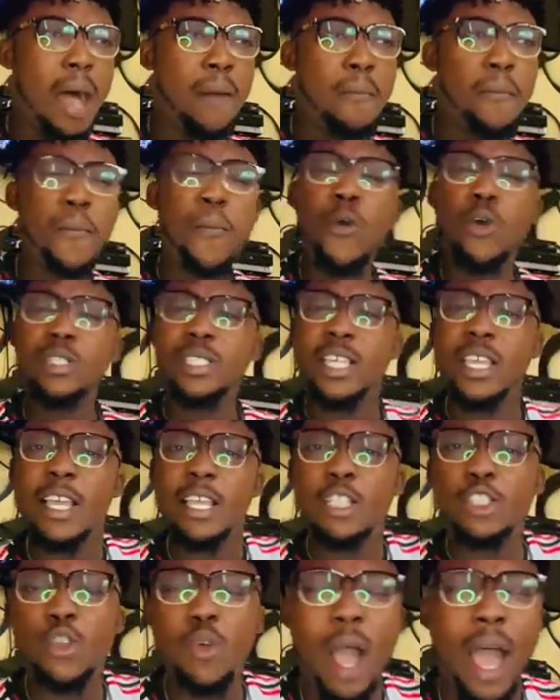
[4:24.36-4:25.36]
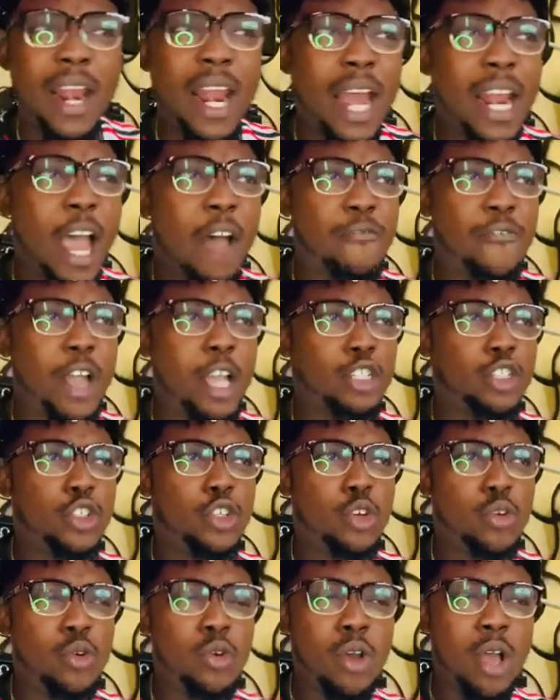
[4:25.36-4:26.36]
put into another
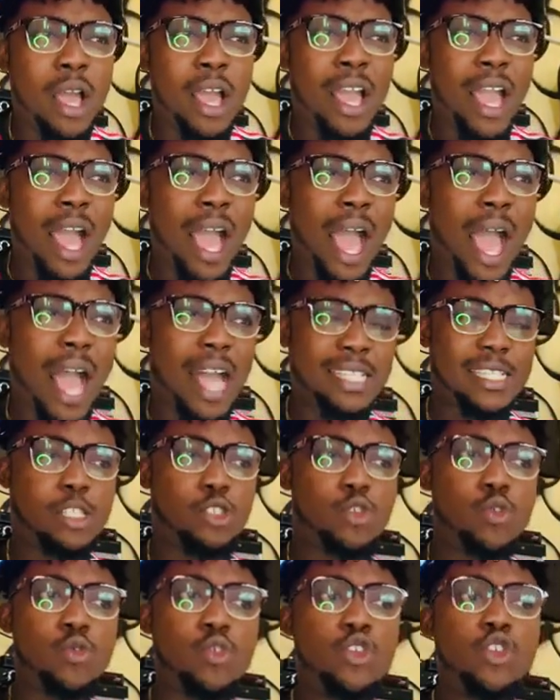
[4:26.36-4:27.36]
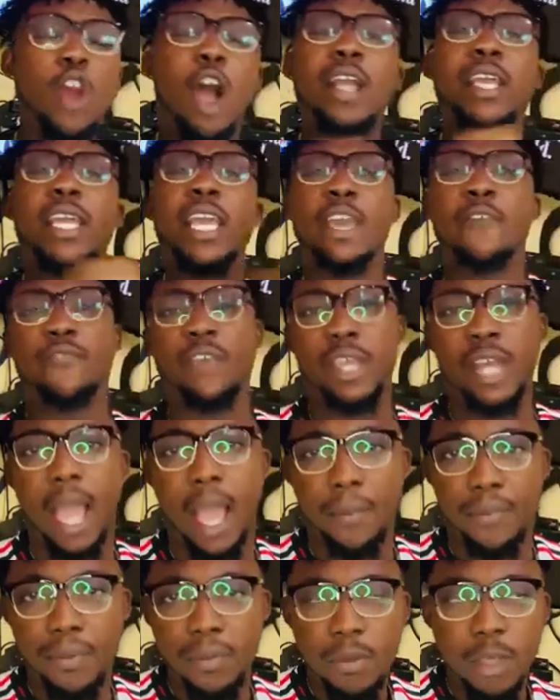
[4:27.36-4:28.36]
virtue as to not
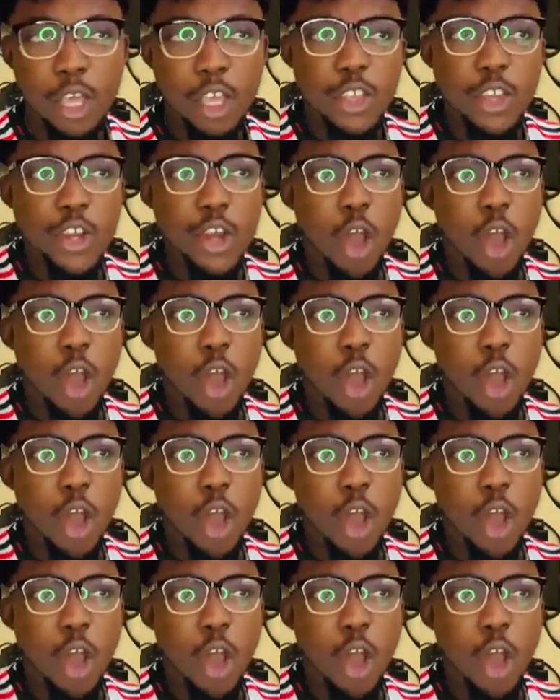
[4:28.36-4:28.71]
giving up.